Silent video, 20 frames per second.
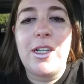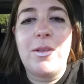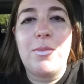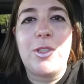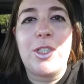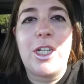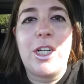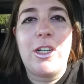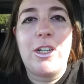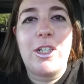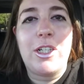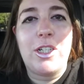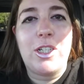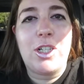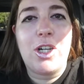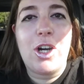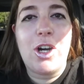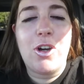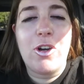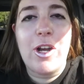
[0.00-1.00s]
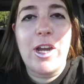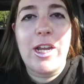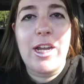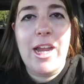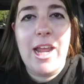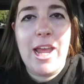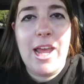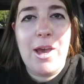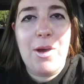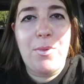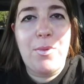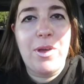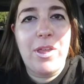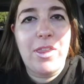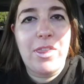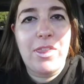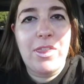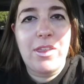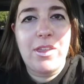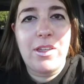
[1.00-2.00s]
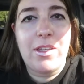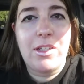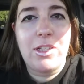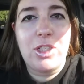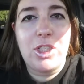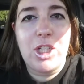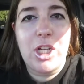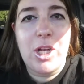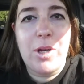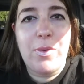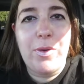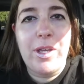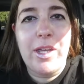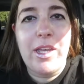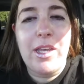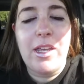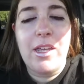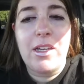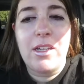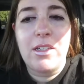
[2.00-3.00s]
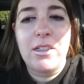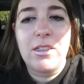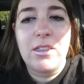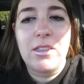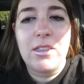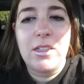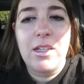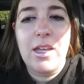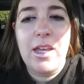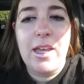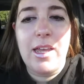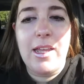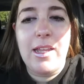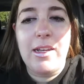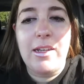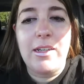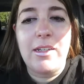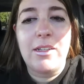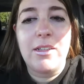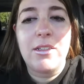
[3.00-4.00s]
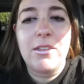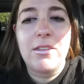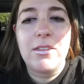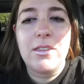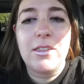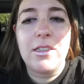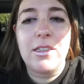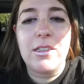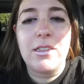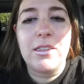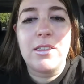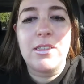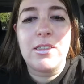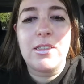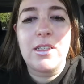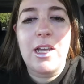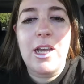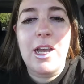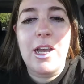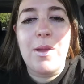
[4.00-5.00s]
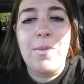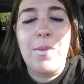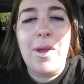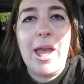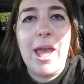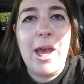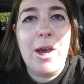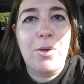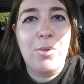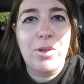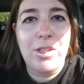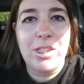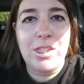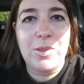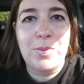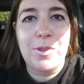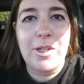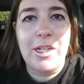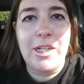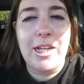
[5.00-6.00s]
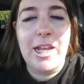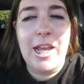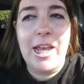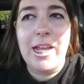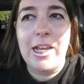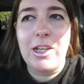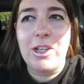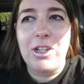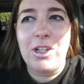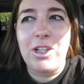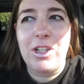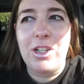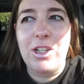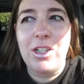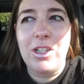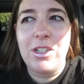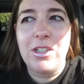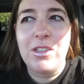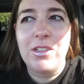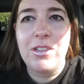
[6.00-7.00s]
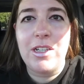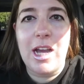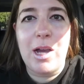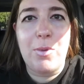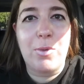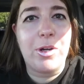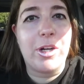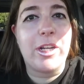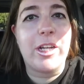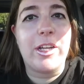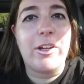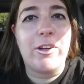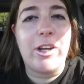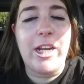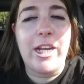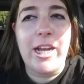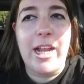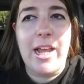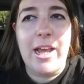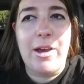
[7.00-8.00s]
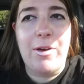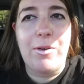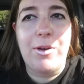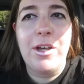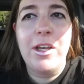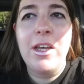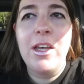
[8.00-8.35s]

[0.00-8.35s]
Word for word: I'm sharing a car right now with Joey and since I'm out with a sprained ankle, not working right now,